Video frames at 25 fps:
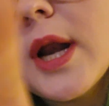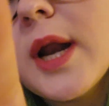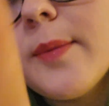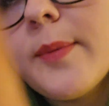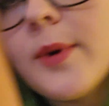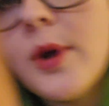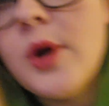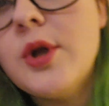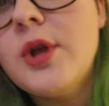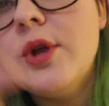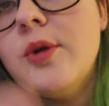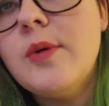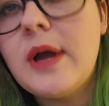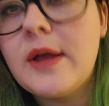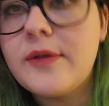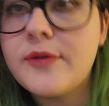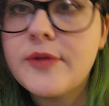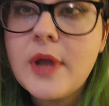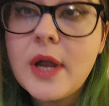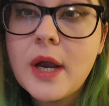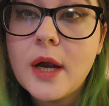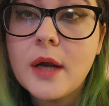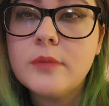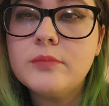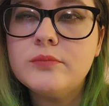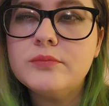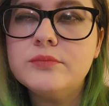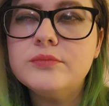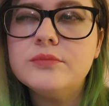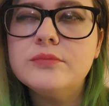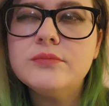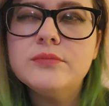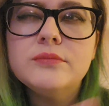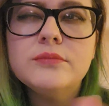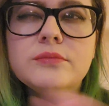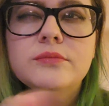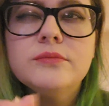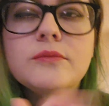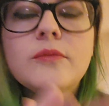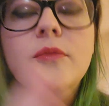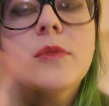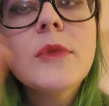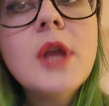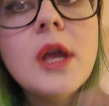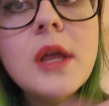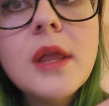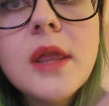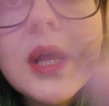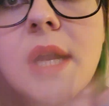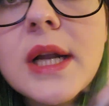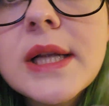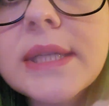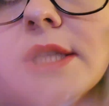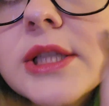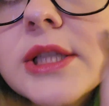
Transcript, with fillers: And I poke you right there. Mm, and then I